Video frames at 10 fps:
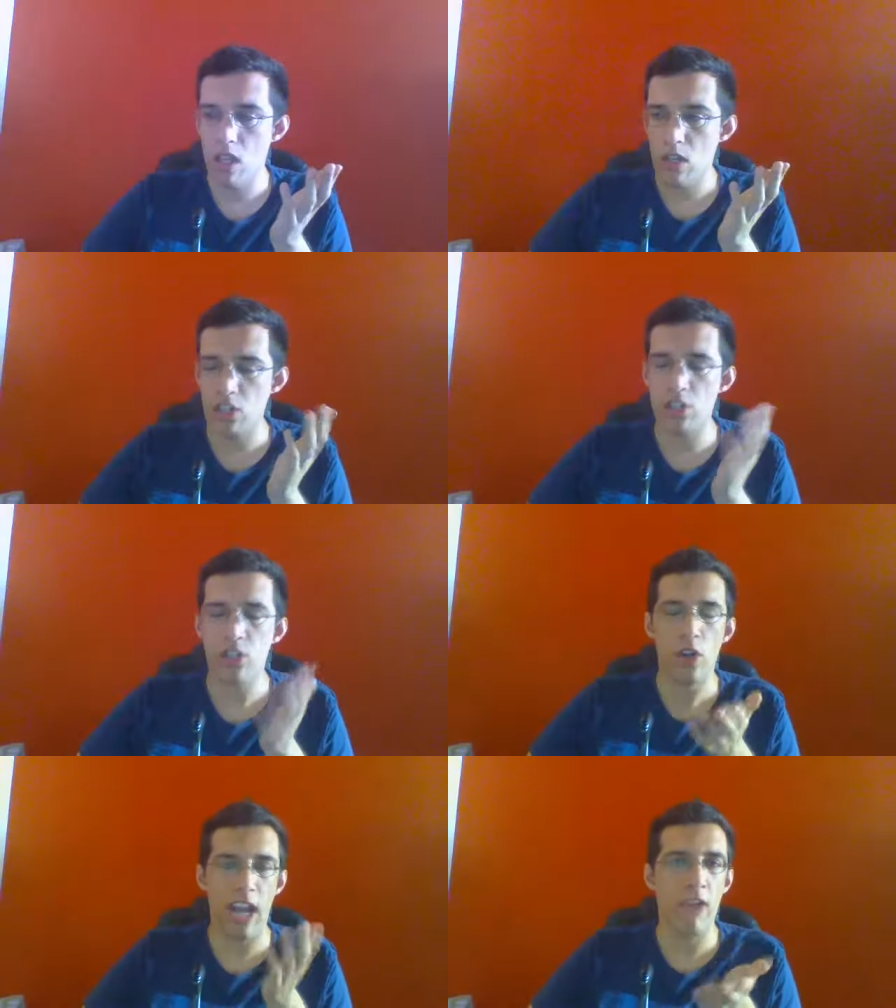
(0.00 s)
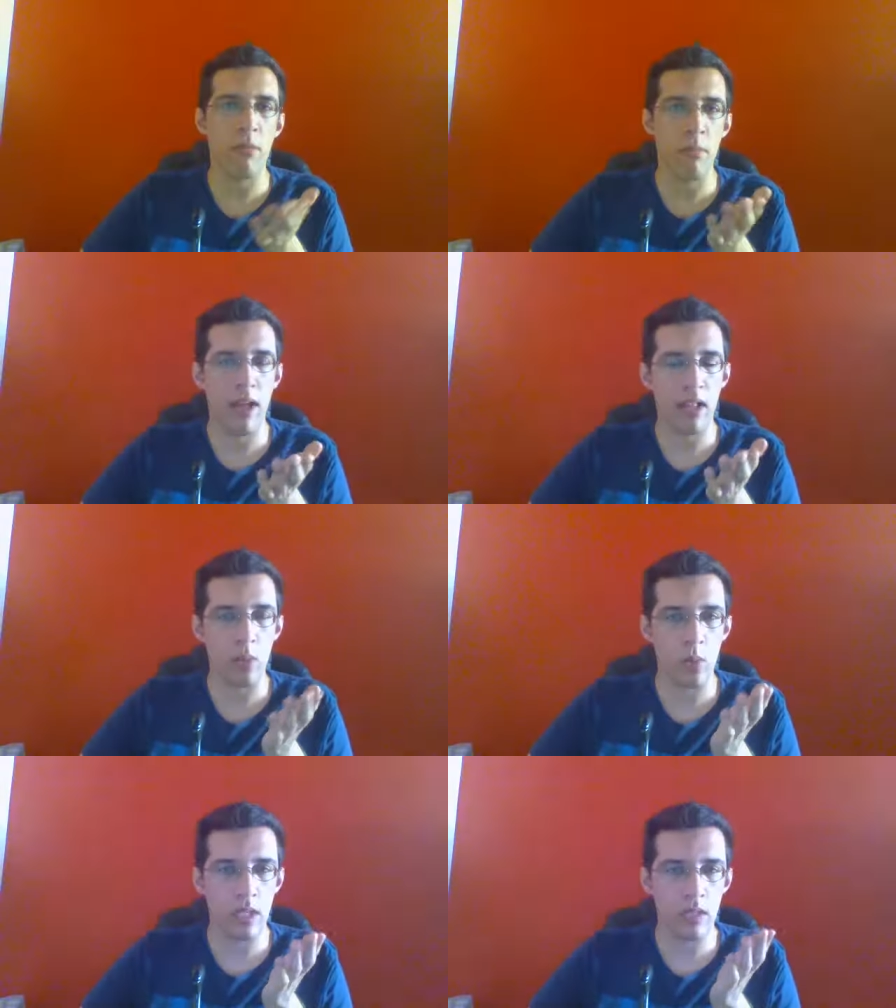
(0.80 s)
she saw Caramel
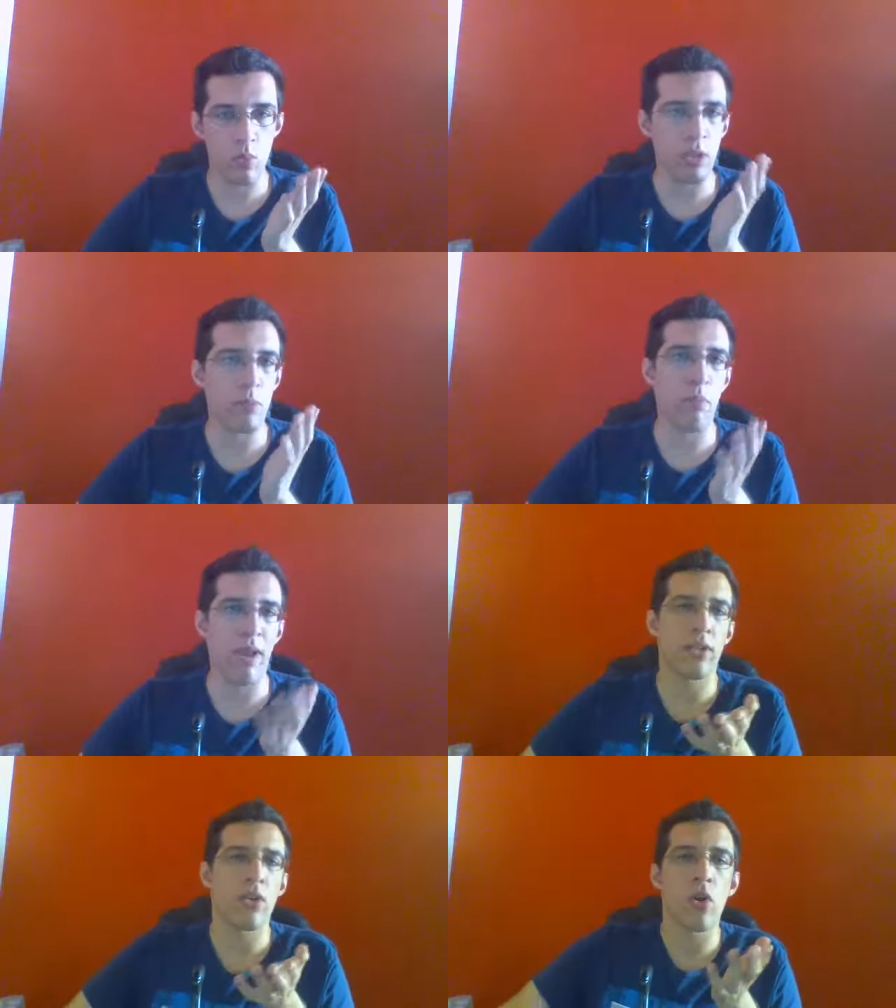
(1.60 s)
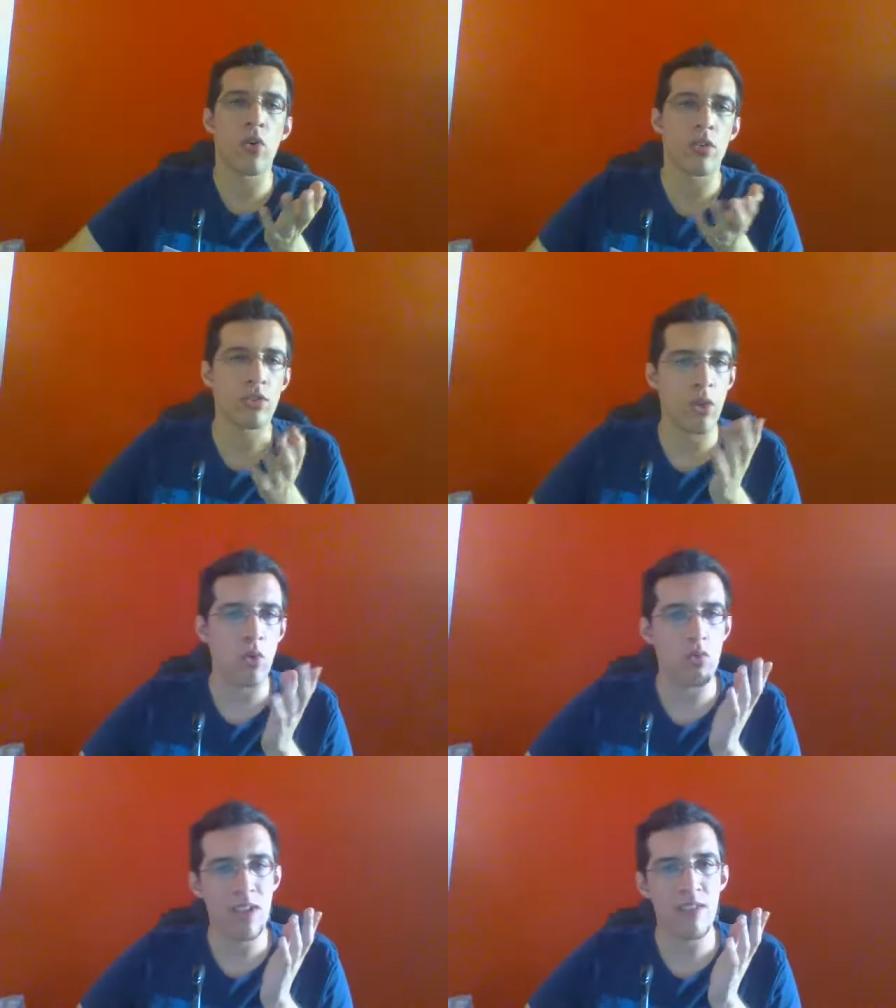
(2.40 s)
with, with Pandora,
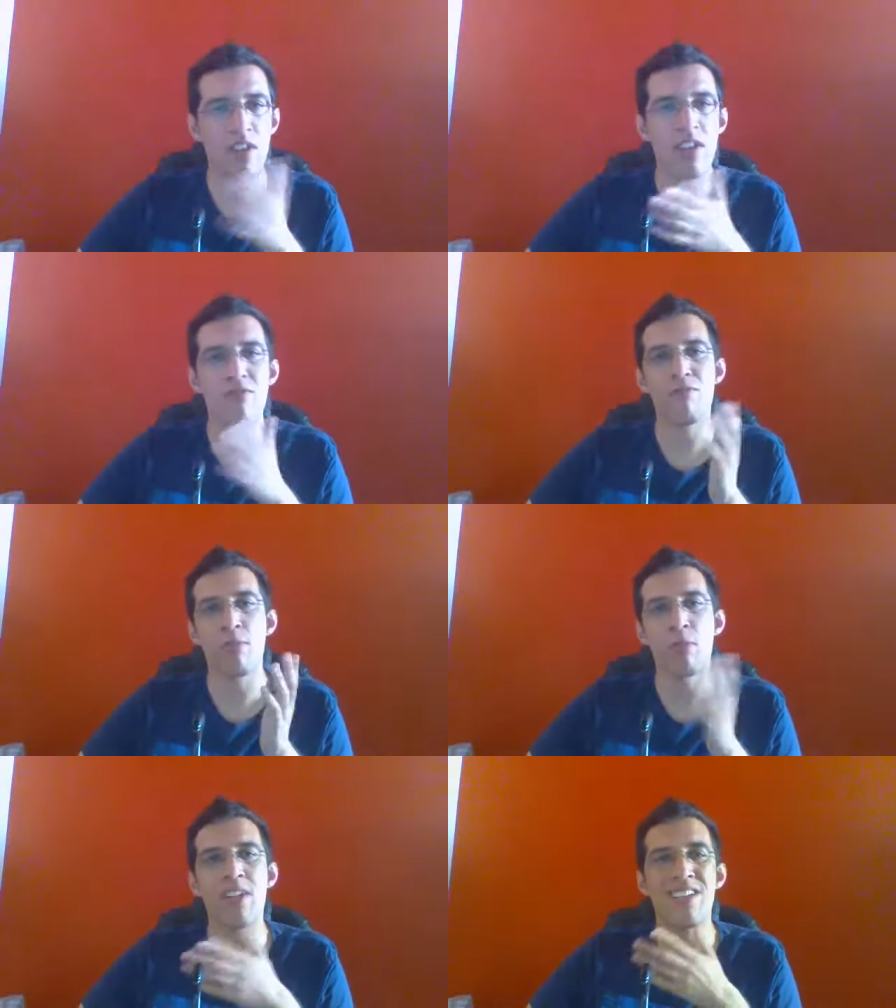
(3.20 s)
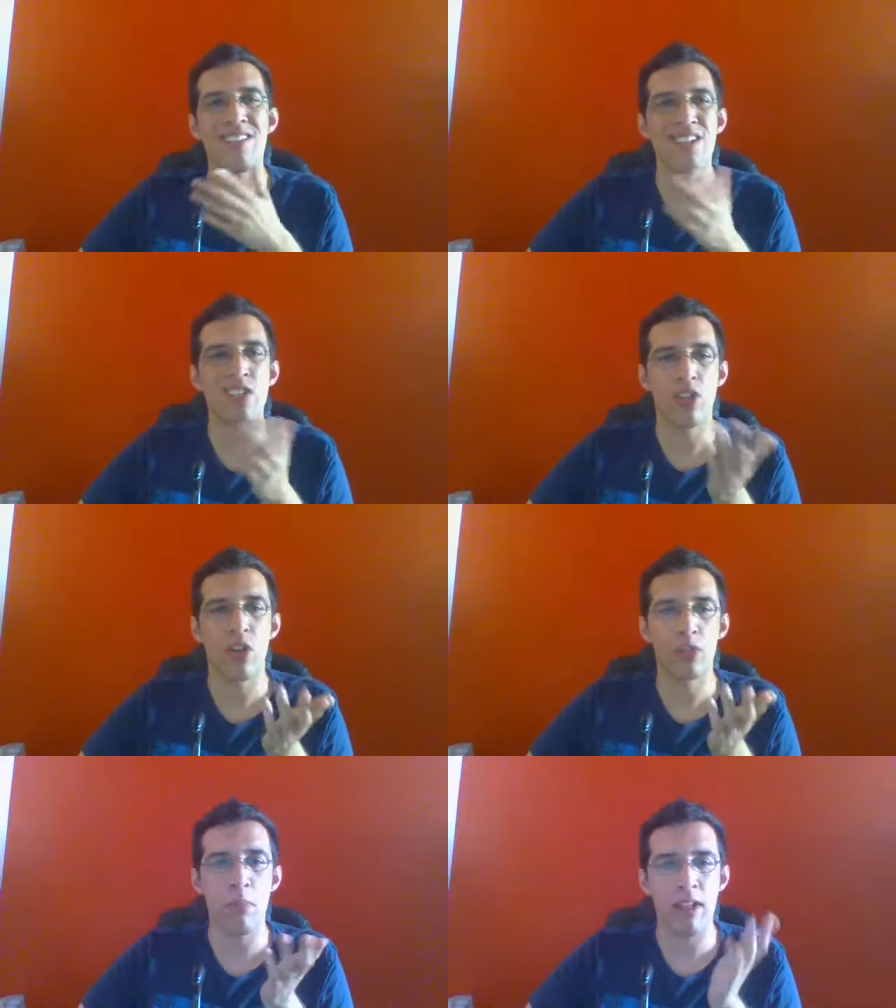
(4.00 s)
so even if Prometheus is
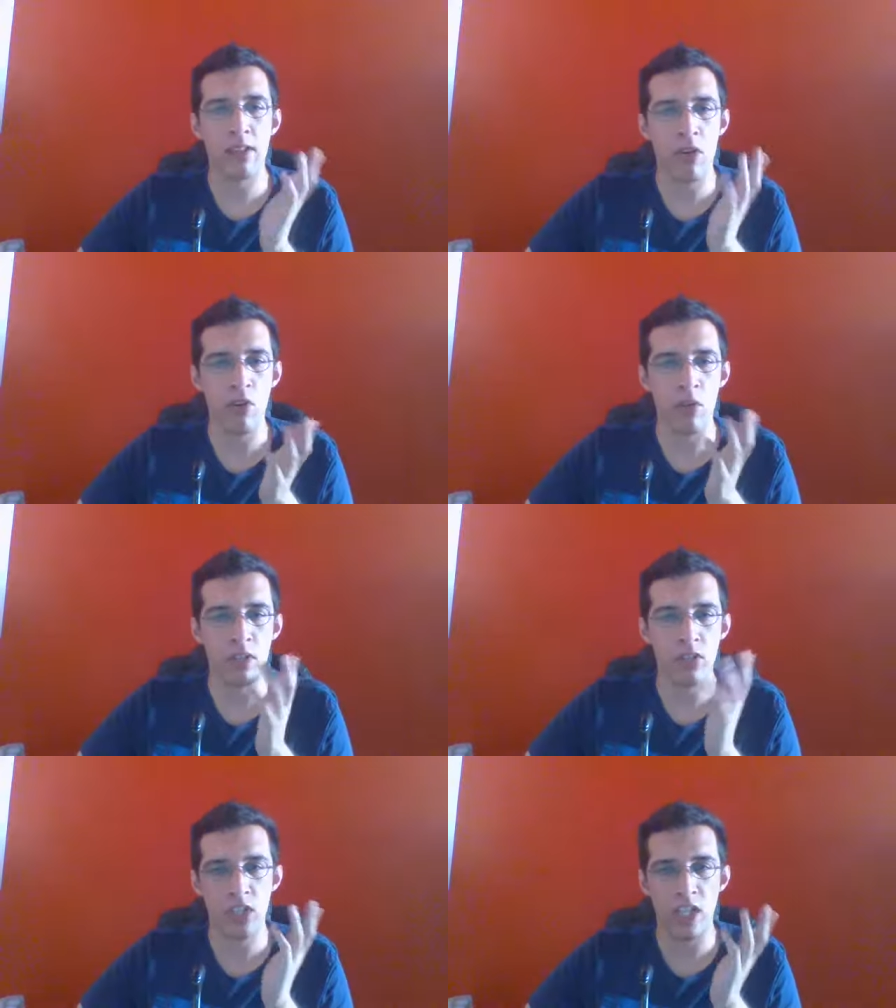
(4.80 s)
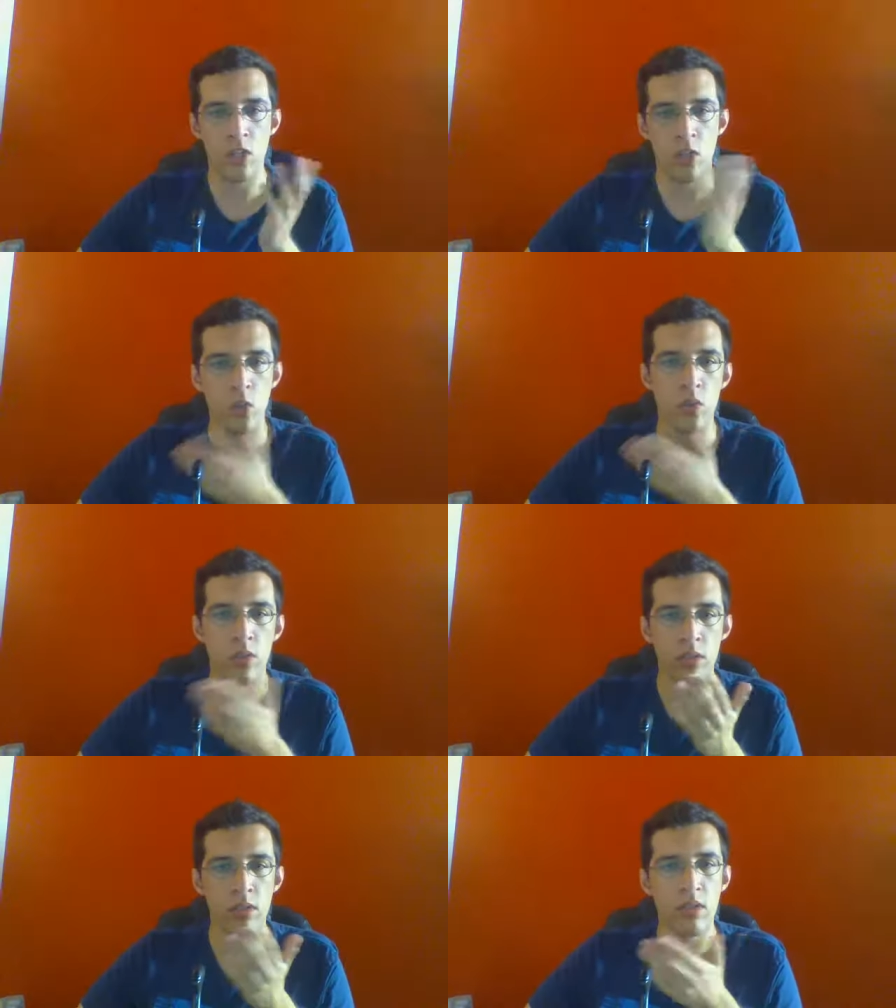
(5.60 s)
not Pandora, she could
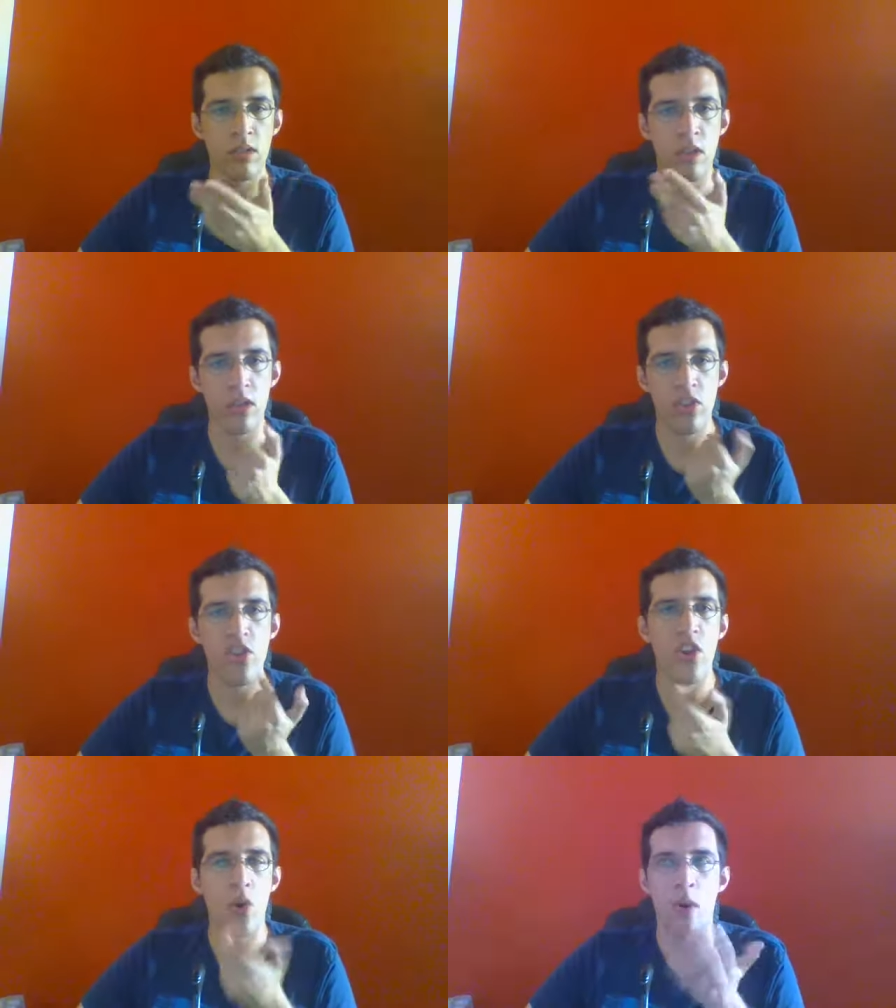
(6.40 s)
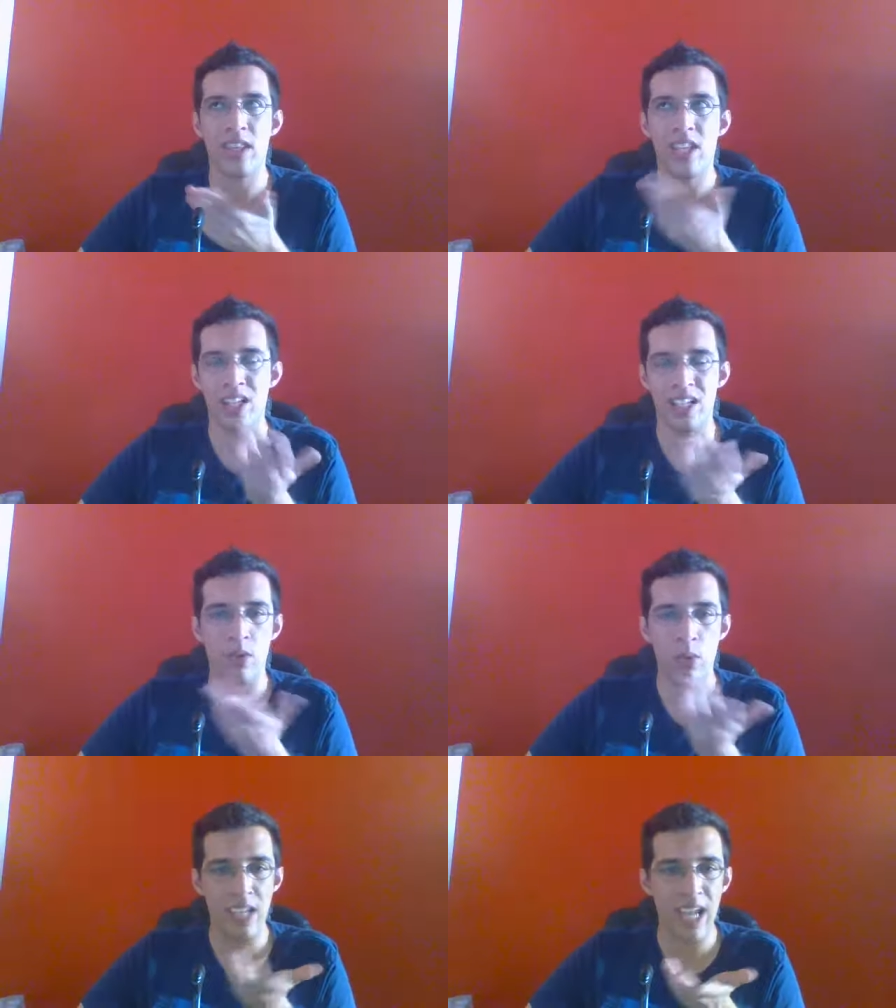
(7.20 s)
theoretically
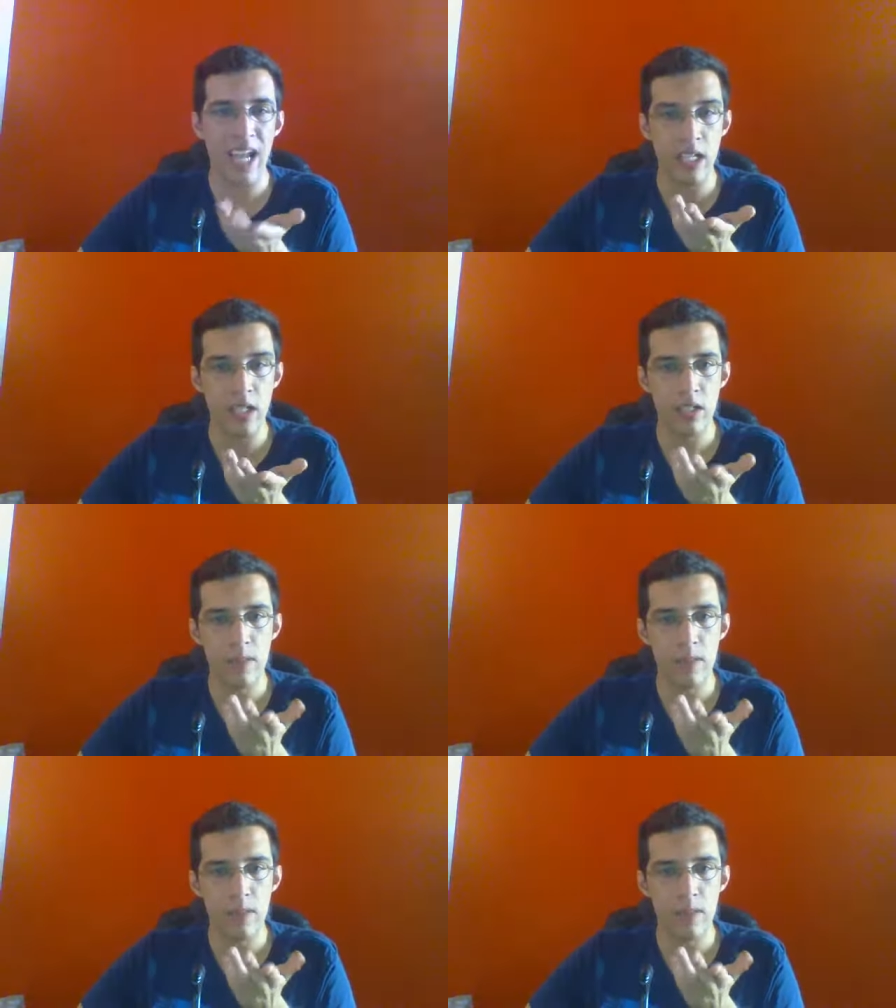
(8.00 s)
create